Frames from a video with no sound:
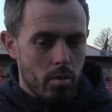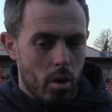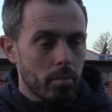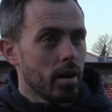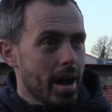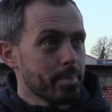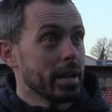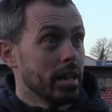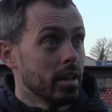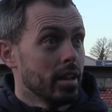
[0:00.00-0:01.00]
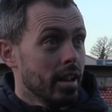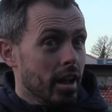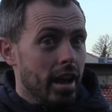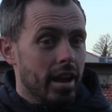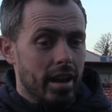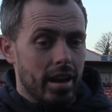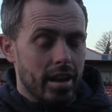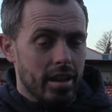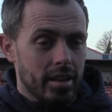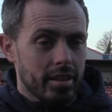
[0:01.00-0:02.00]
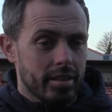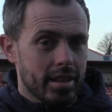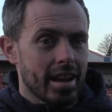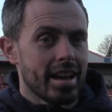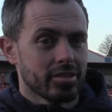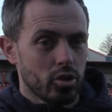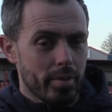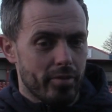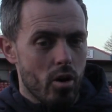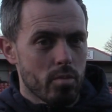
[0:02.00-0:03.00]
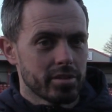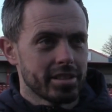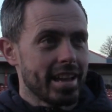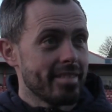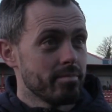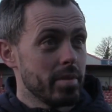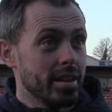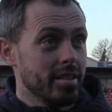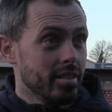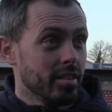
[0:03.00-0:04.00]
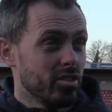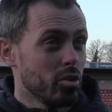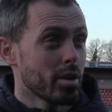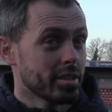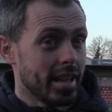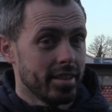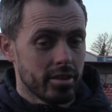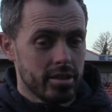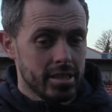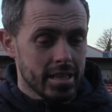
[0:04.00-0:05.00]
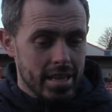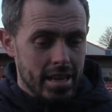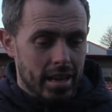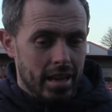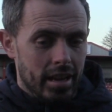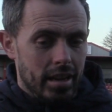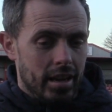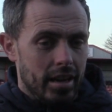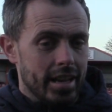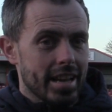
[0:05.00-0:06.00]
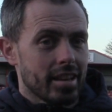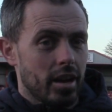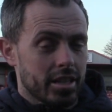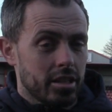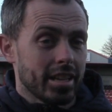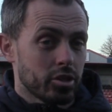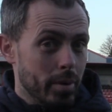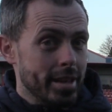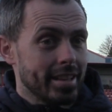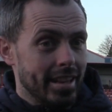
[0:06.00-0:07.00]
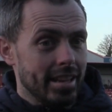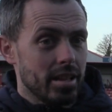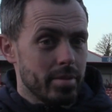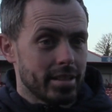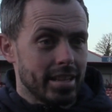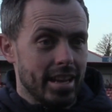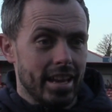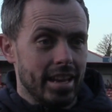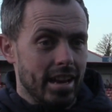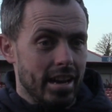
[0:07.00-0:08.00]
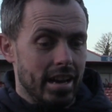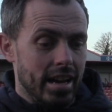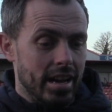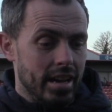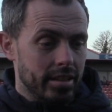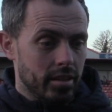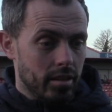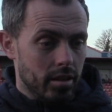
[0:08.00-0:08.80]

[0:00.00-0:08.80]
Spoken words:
I'm happy. The last two performances haven't been to our standards. I tweaked it a little bit today, and